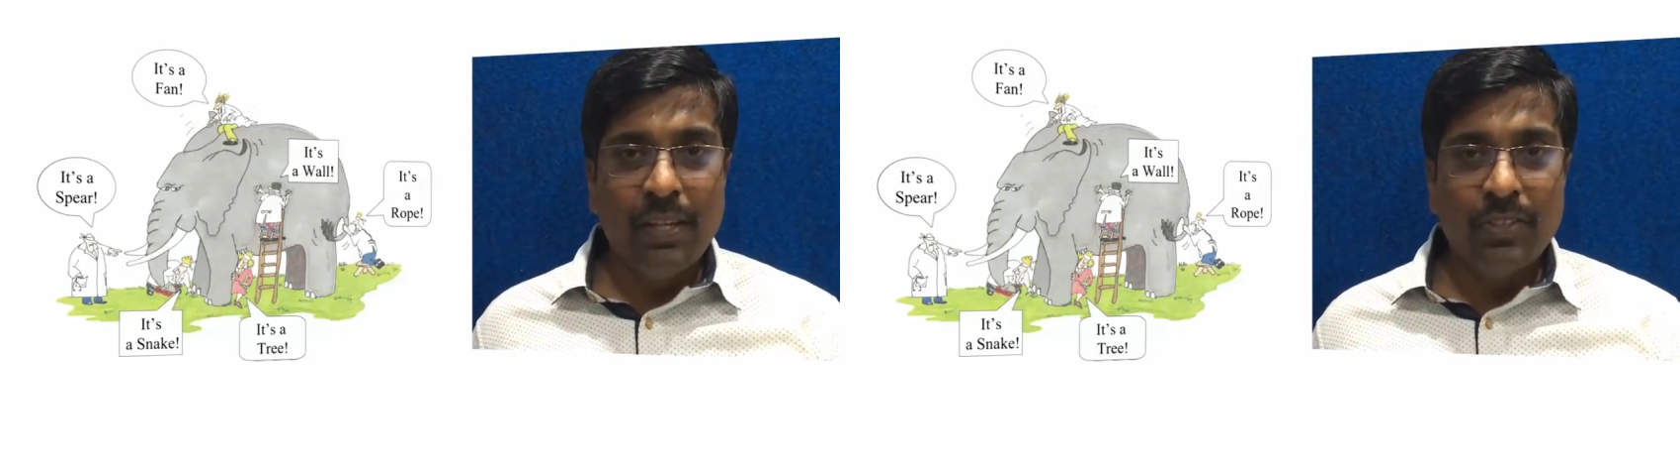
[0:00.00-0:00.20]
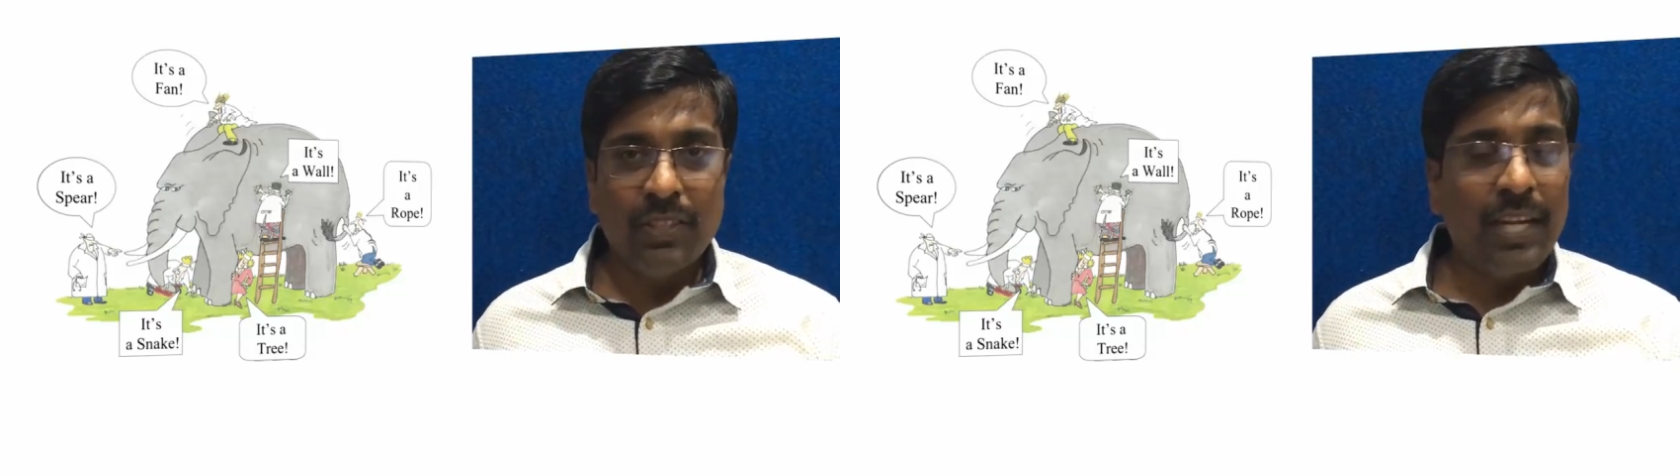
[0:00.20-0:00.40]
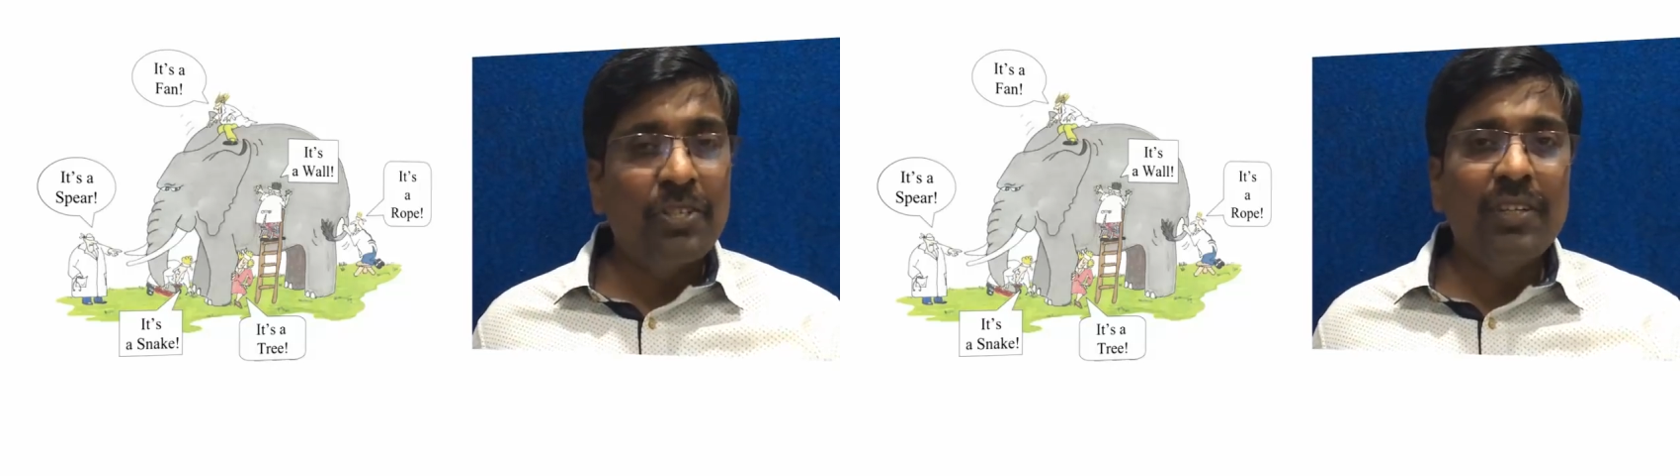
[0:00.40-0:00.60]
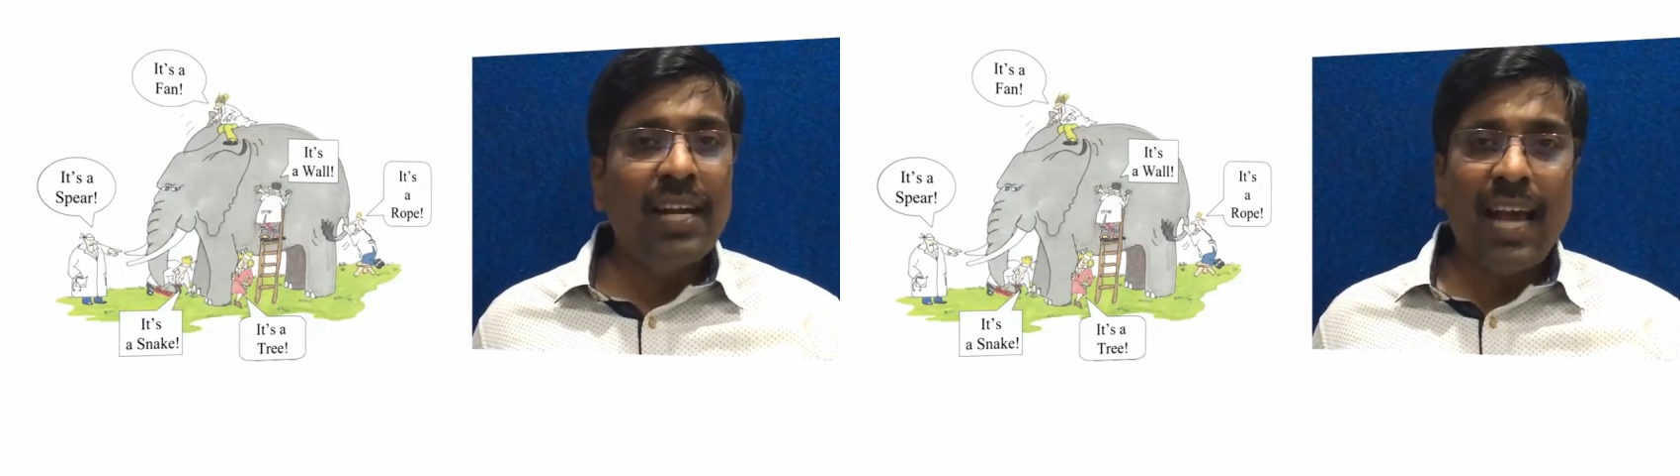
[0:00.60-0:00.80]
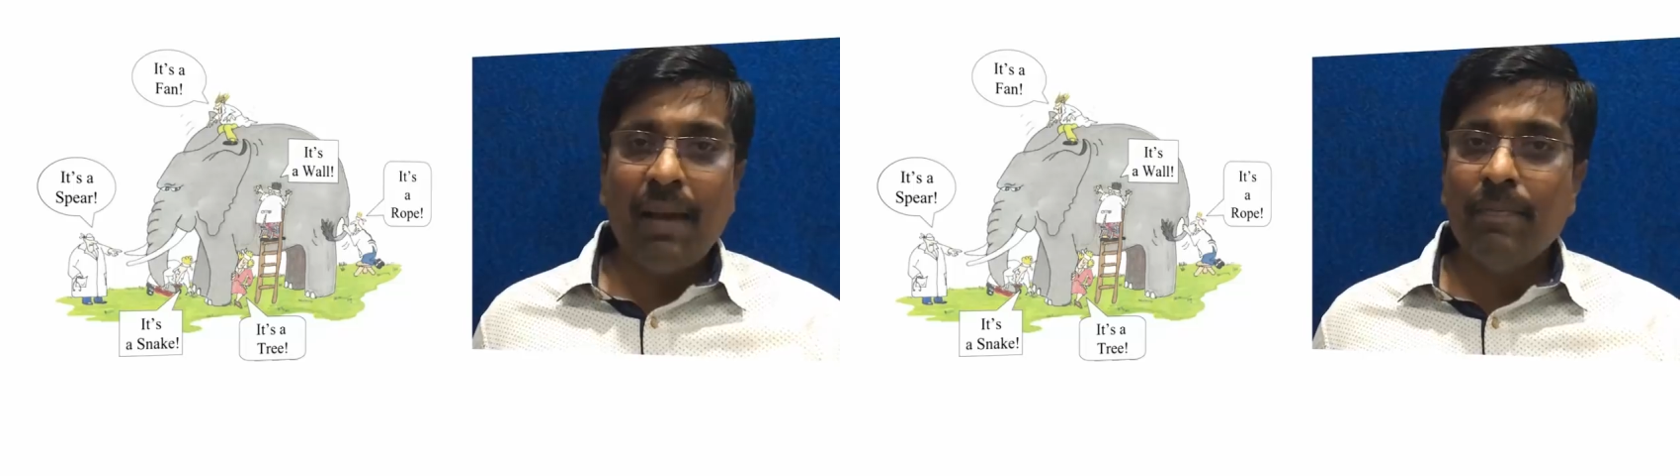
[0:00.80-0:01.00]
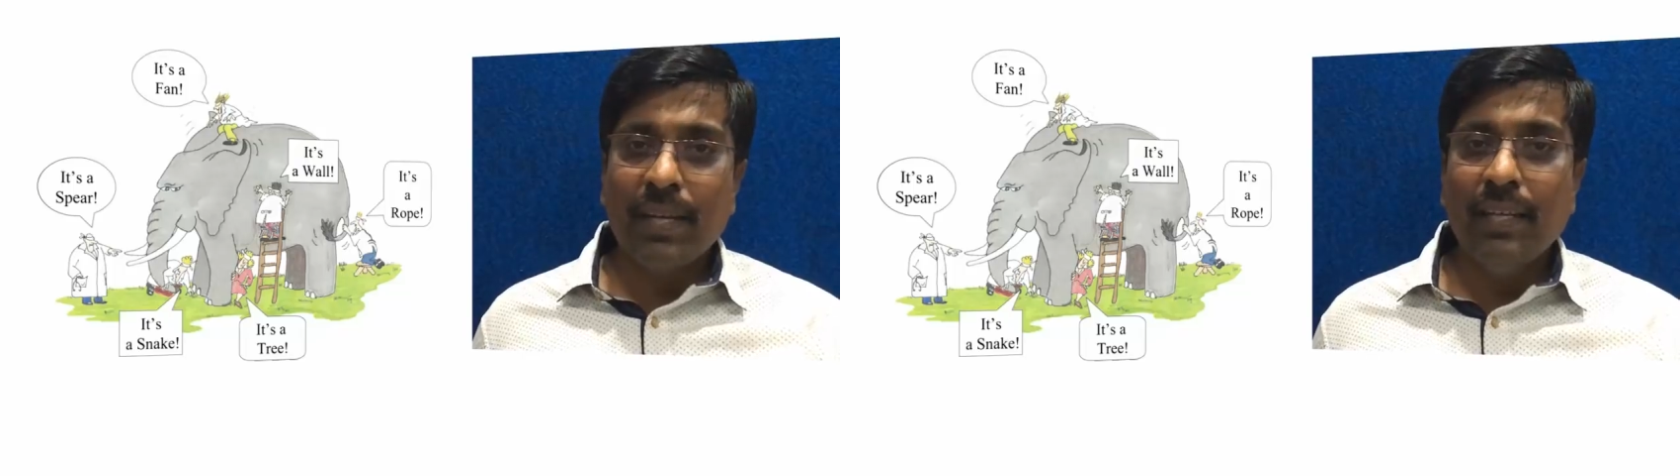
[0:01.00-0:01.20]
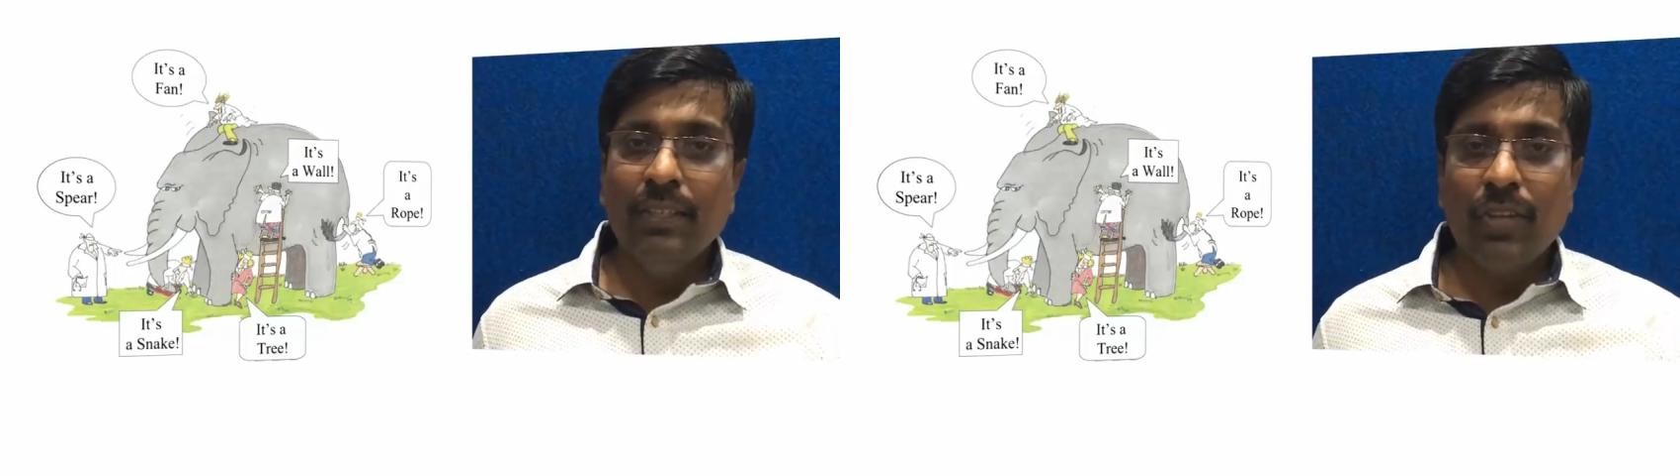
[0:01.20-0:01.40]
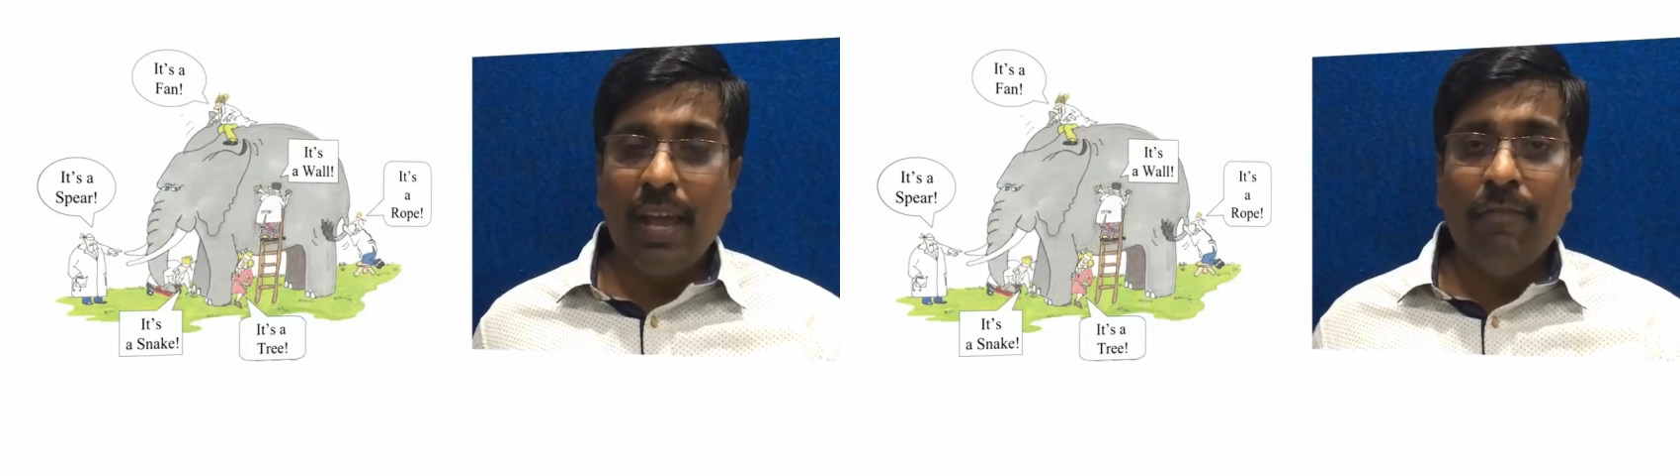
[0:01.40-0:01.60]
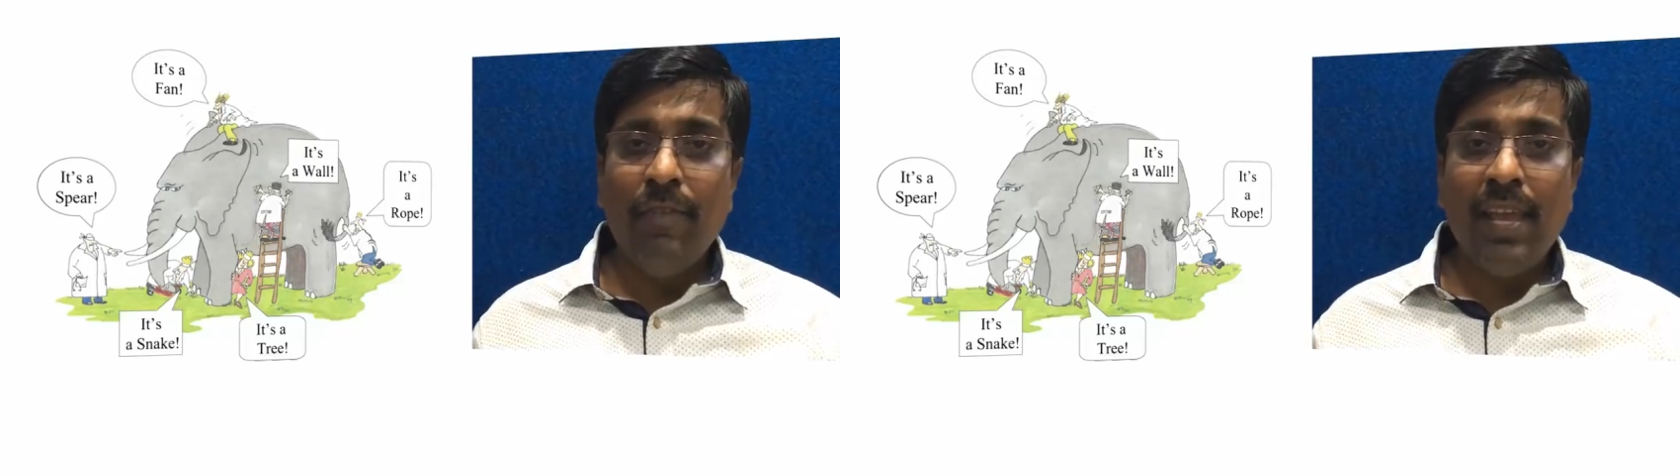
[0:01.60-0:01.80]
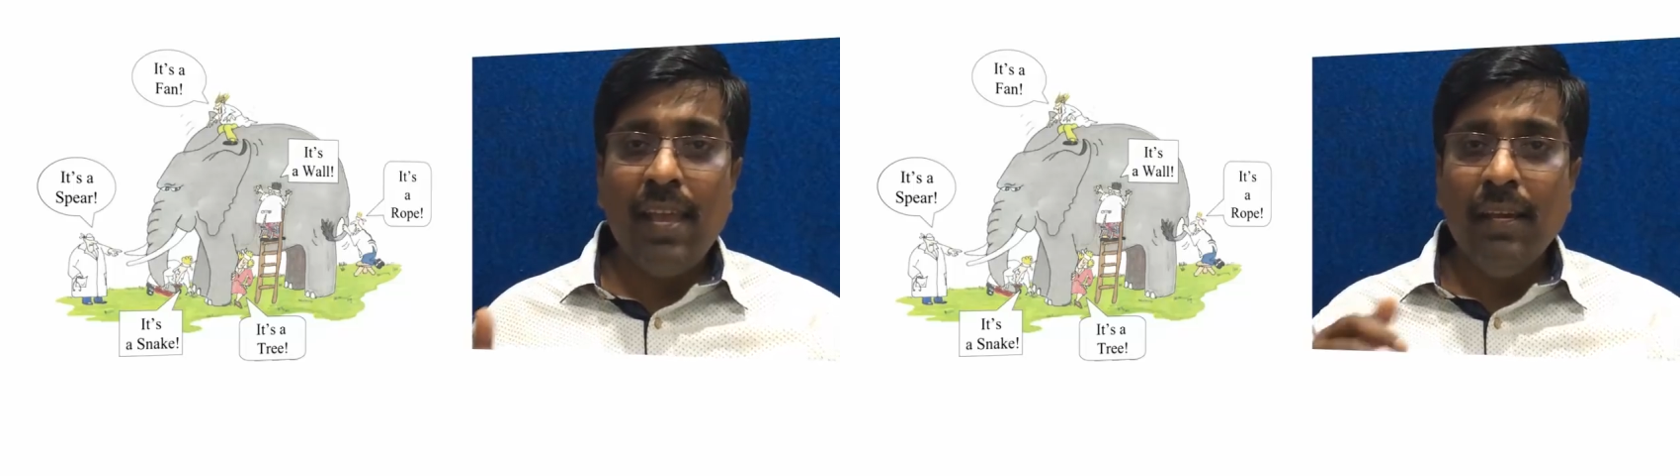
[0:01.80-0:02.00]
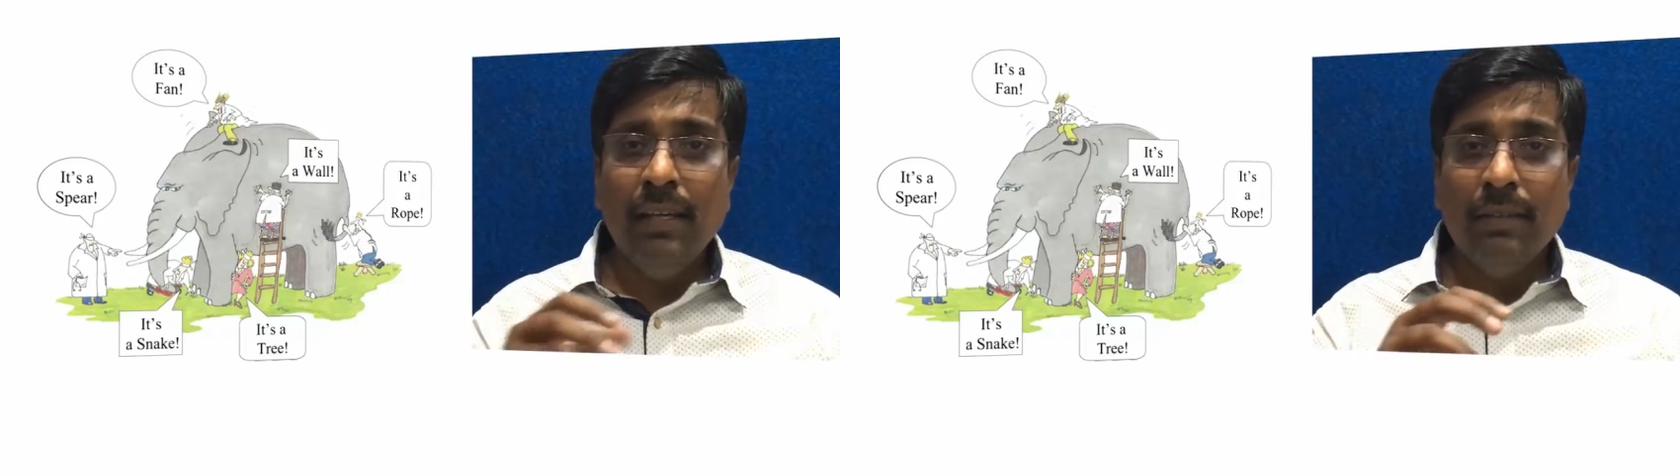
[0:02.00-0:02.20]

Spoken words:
So that should not happen. So every